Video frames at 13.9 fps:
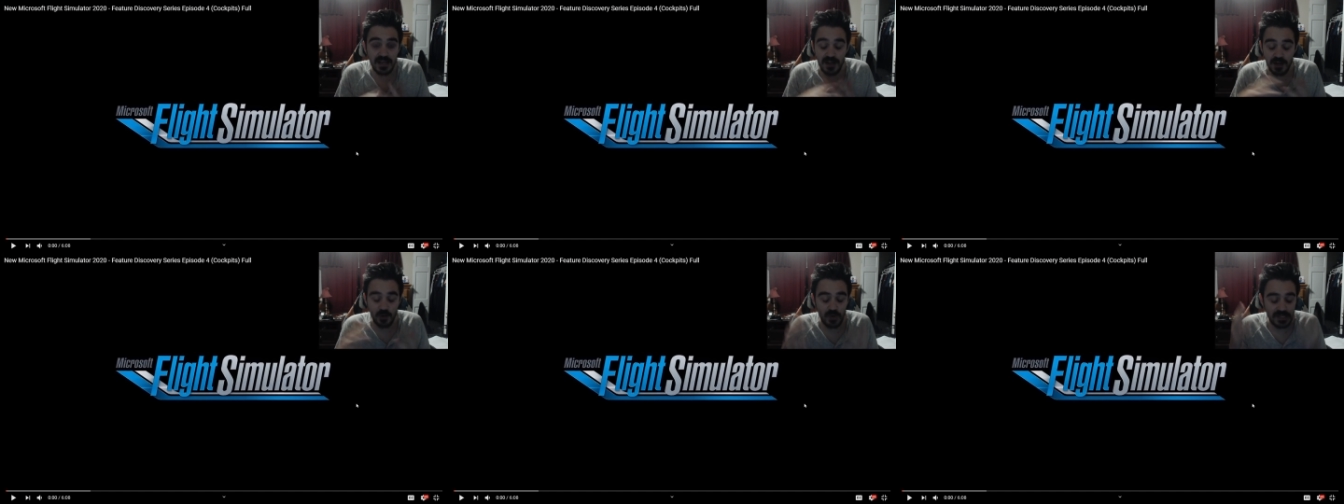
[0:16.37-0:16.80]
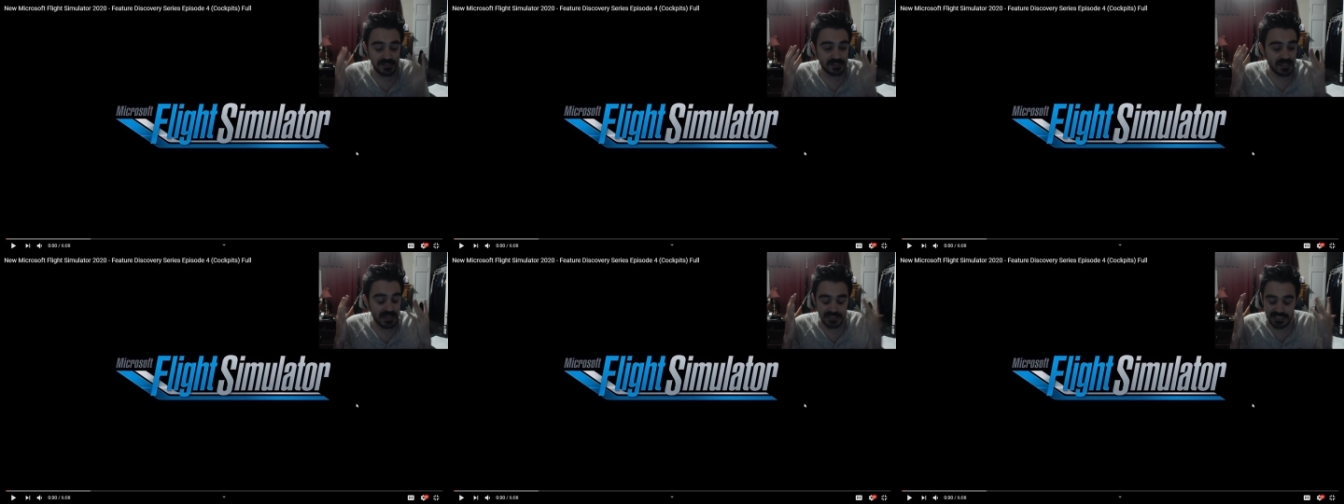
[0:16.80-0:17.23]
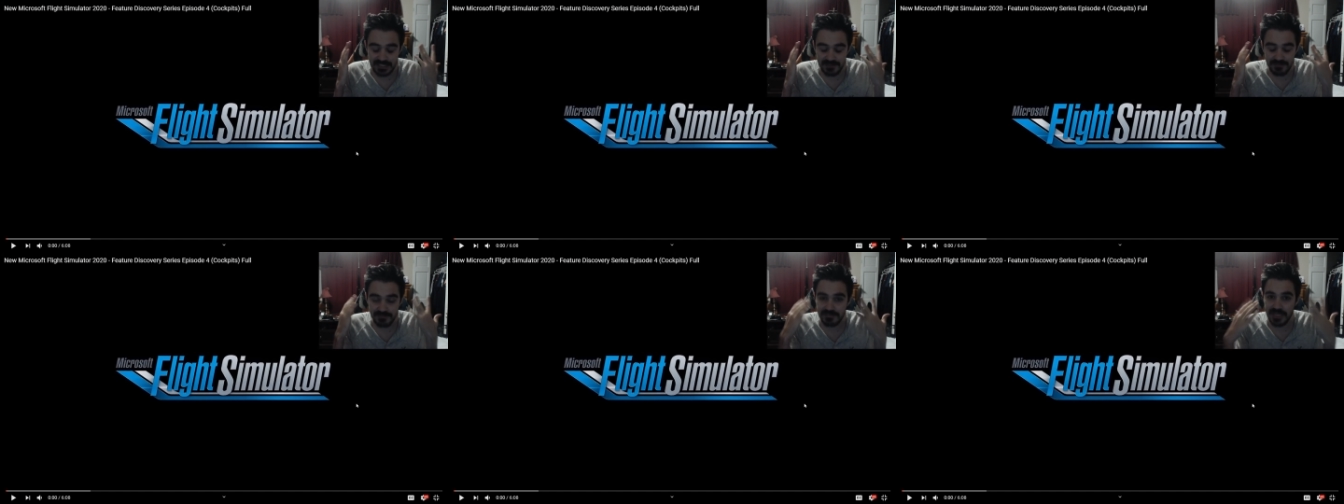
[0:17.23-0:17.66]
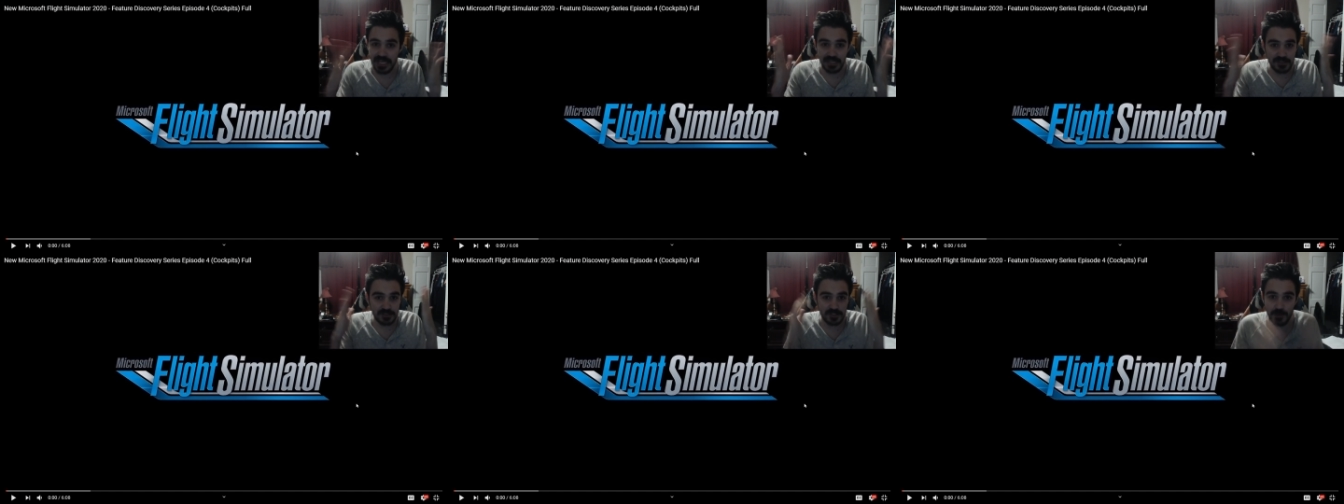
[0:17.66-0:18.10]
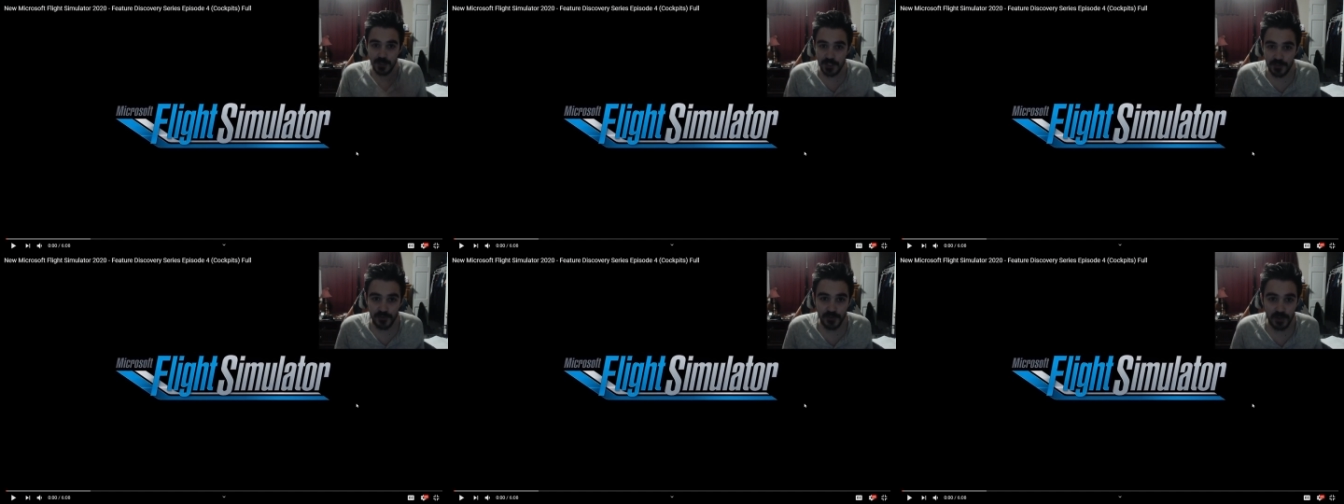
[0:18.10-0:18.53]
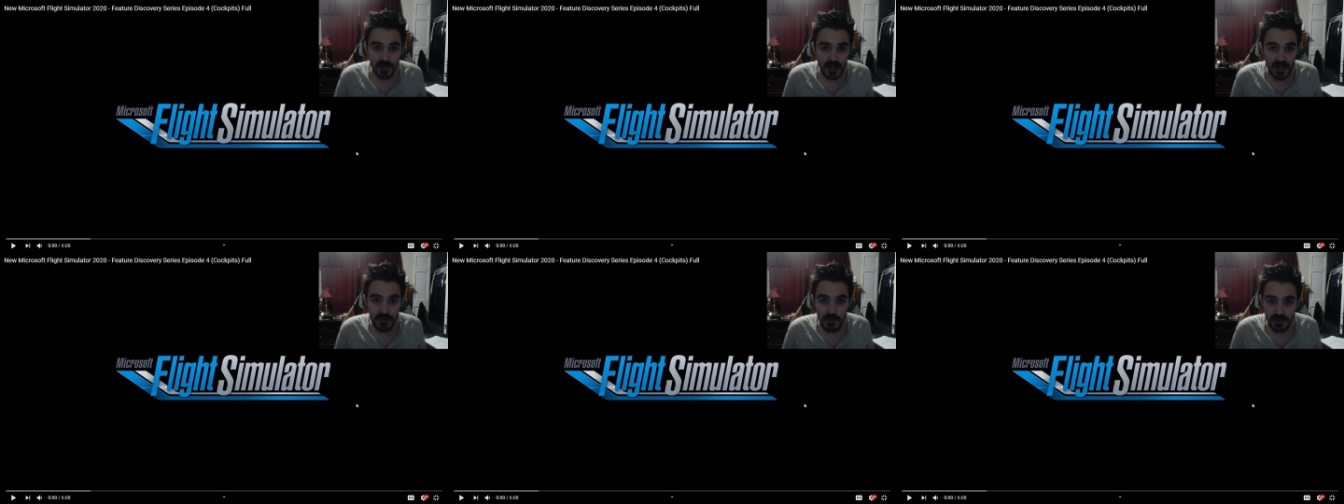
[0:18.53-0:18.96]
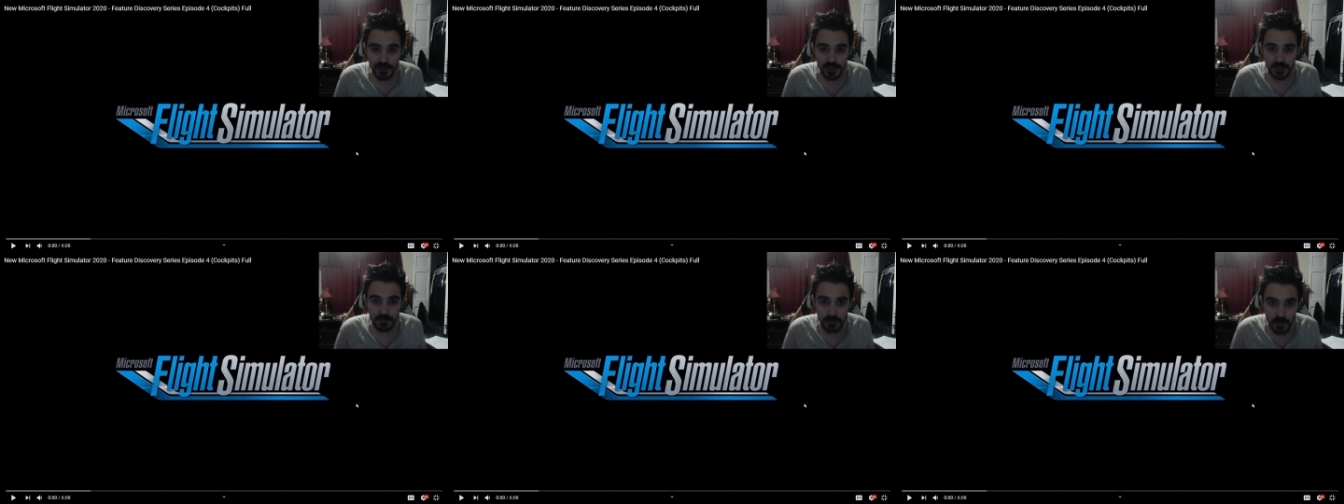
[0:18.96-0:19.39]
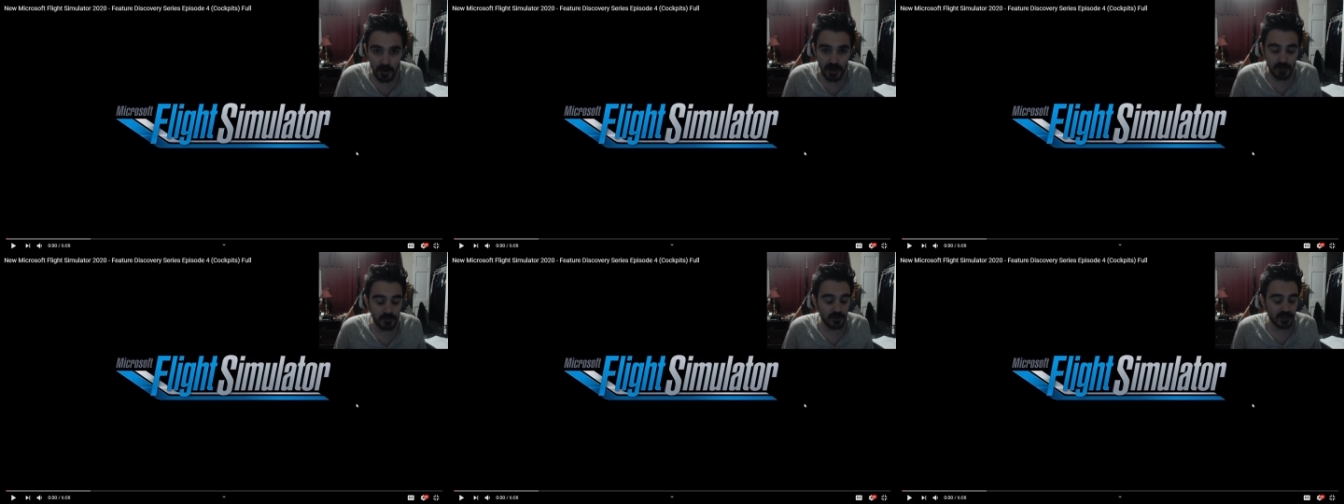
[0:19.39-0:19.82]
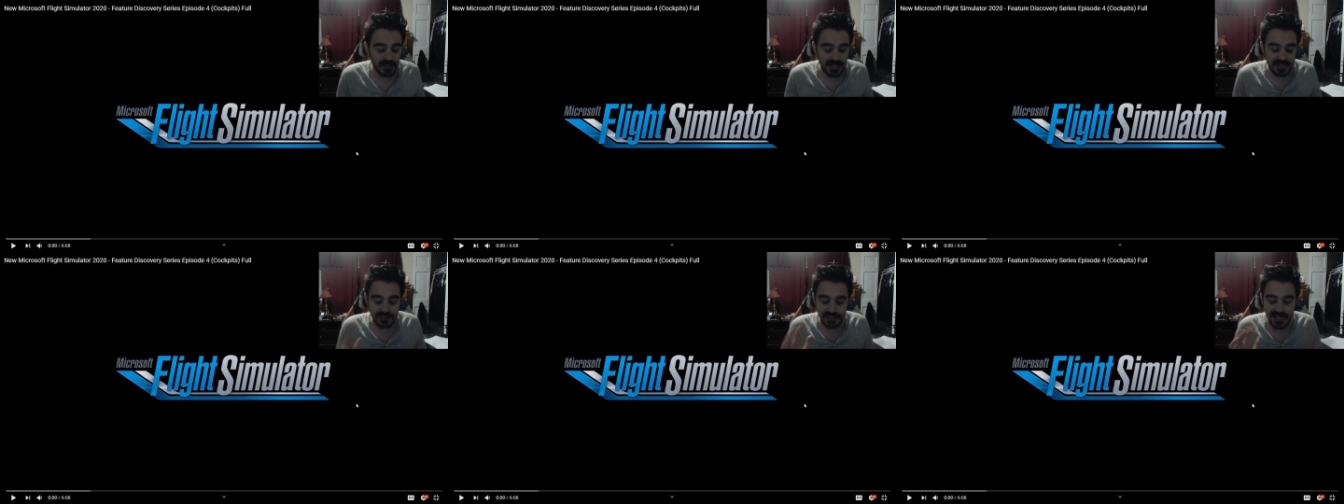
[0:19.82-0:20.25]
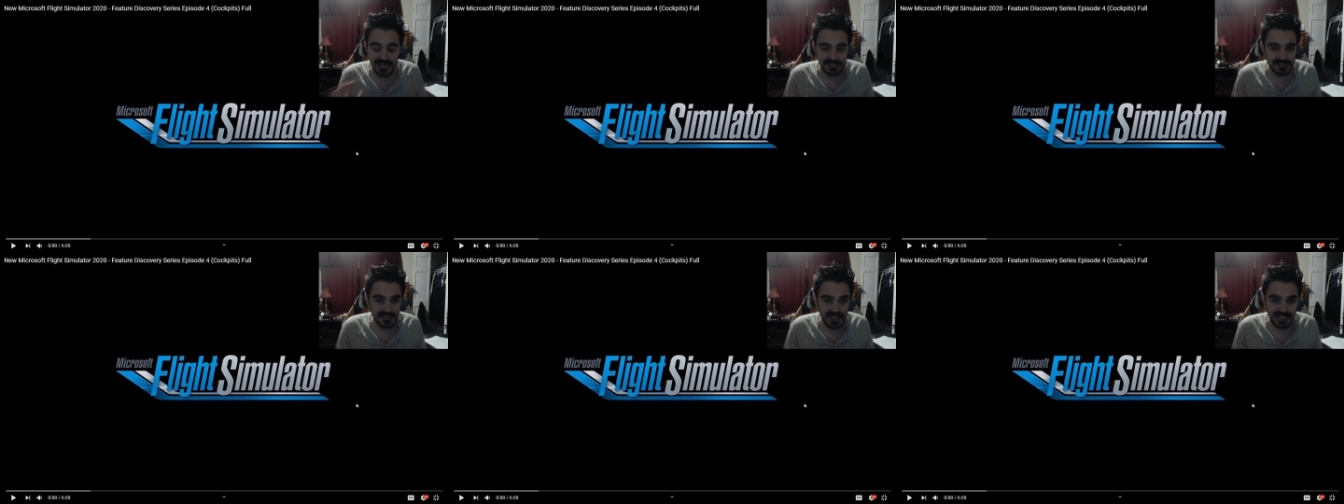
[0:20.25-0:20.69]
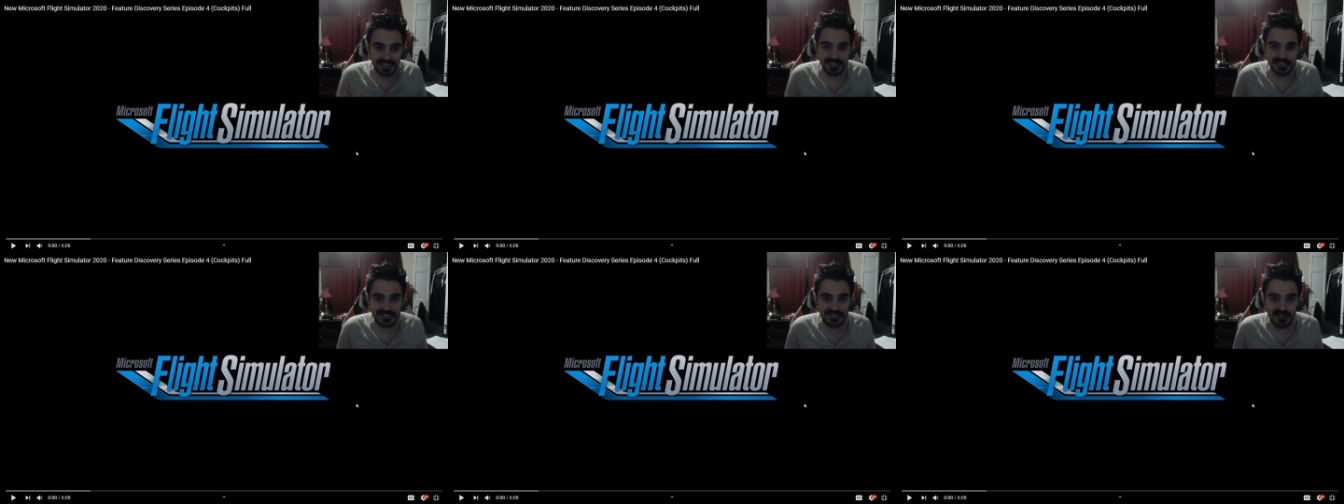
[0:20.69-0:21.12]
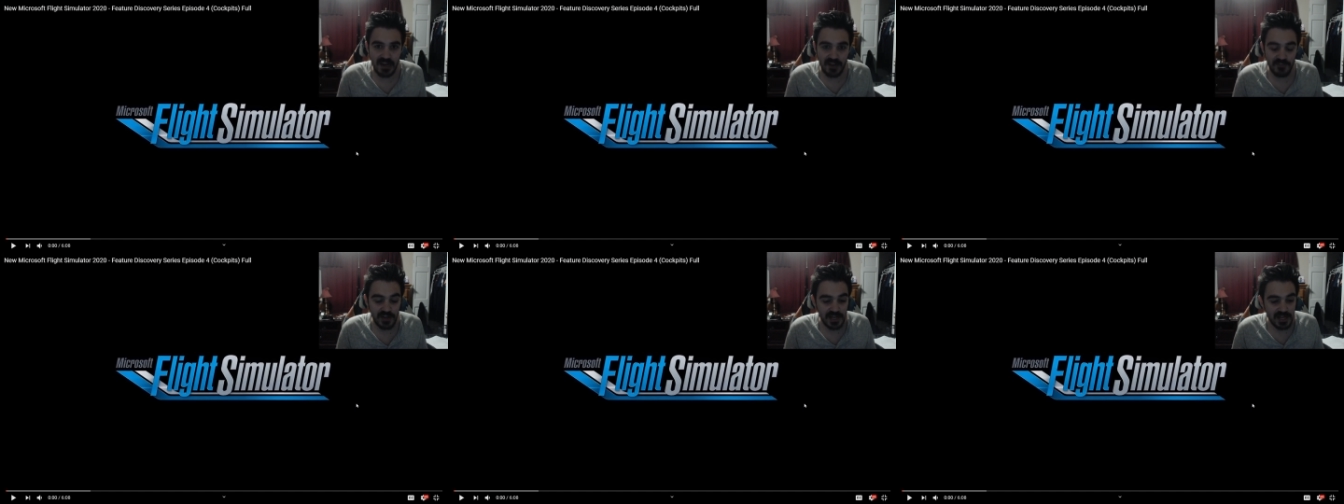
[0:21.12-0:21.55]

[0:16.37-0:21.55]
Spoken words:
Once again, just thank you so much for all the support. I'm really glad you guys are liking this stuff.